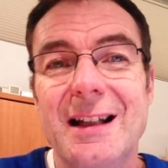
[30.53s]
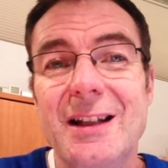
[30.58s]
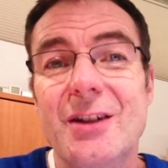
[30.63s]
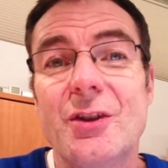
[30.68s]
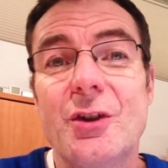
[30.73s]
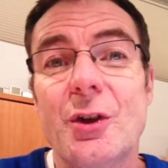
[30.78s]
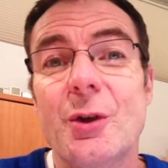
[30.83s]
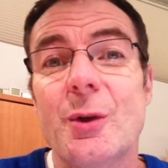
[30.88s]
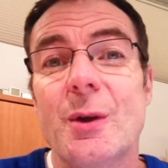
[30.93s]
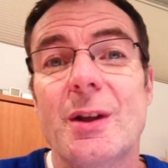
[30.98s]

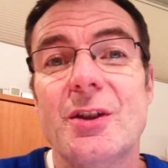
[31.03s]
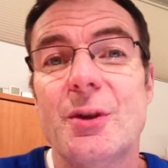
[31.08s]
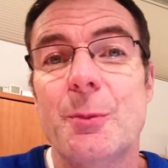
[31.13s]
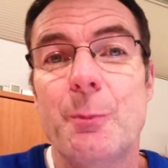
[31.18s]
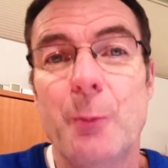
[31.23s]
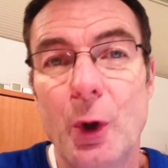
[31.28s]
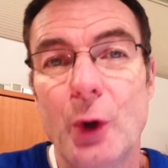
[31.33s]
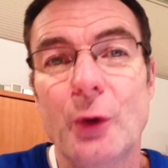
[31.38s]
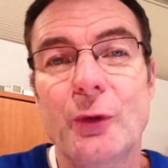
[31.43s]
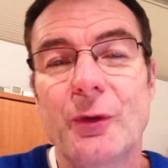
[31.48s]
into its
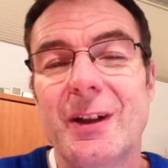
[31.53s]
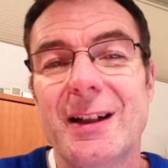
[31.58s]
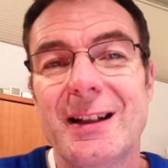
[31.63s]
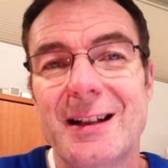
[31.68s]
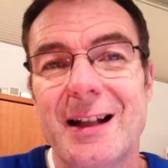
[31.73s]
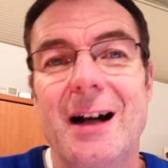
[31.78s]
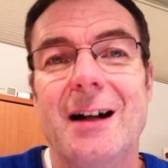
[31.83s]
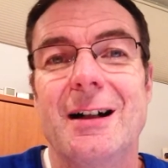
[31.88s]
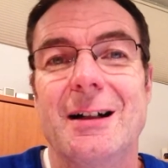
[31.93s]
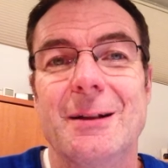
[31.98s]
perfect
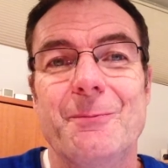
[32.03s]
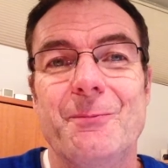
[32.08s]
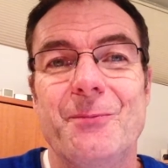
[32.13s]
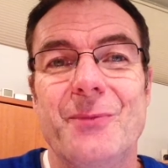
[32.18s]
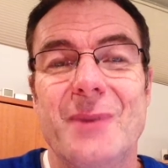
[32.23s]
time,